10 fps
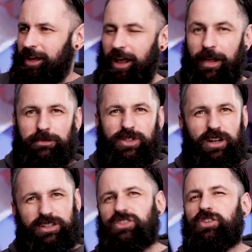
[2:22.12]
Um, so
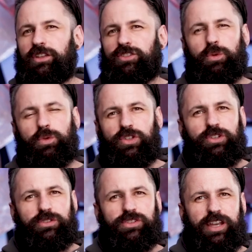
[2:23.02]
I'd suggest you also
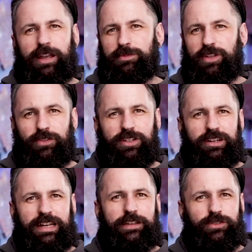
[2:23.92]
do the same. So if you're
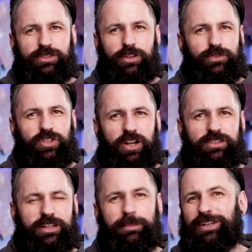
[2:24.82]
going to leave stuff
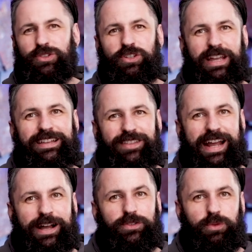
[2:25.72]
charging, make sure you're in the
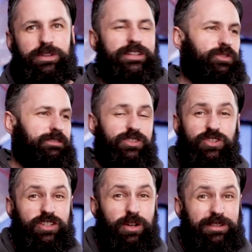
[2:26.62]
house with it or in the
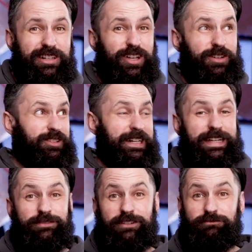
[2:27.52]
studio with it. Don't just
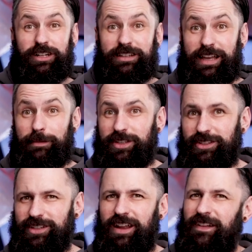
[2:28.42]
leave it running there
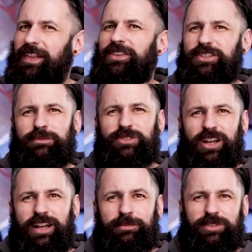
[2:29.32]
because
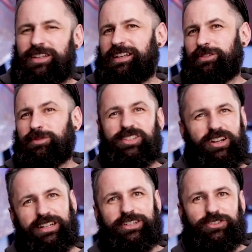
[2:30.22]
sometimes you can get some
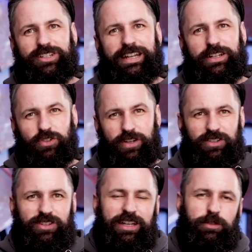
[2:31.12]
slightly dodgy
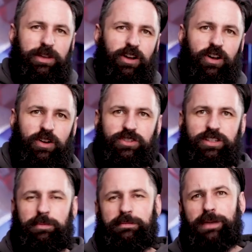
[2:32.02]
electrics and it gets a bit hot
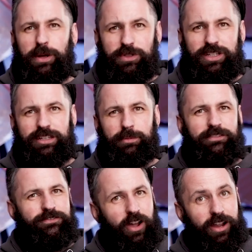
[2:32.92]
and a bit melty and a
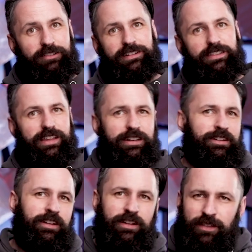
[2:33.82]
bit fiery and then,
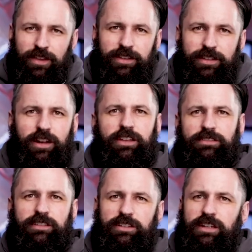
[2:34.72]
you know,
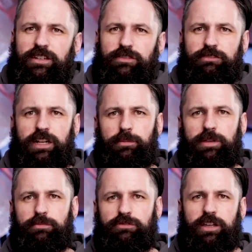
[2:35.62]
then you need to really
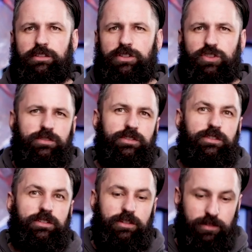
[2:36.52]
be praying your insurance
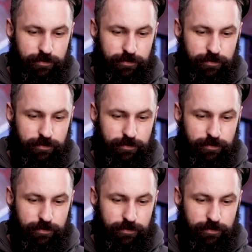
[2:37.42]
is good.